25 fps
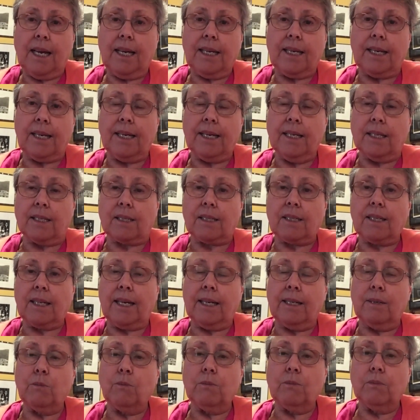yes,
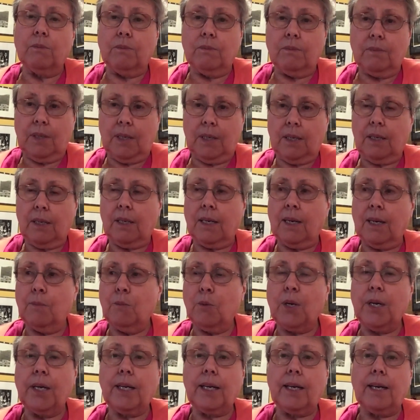and I'm
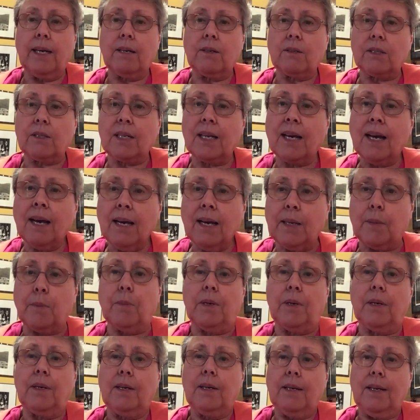running out of
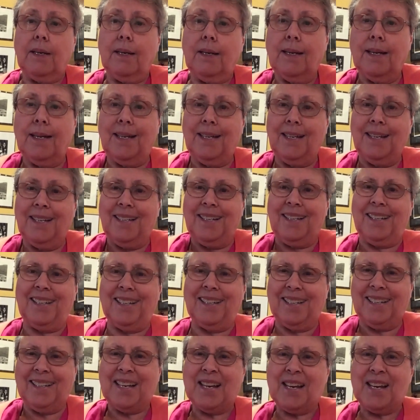time. I'm